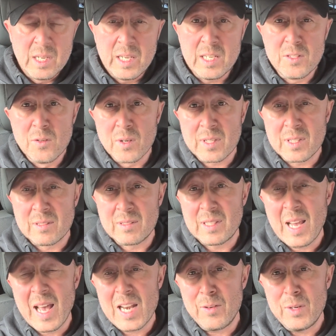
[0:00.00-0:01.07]
He's not
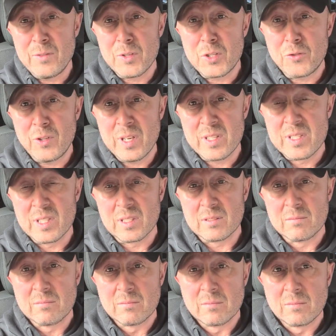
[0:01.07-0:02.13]
calorie
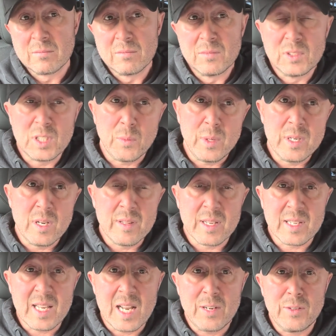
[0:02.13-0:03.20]
restricting. So we know
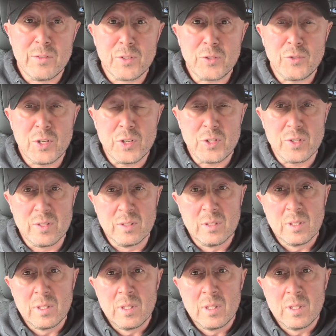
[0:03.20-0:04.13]
that calorie restriction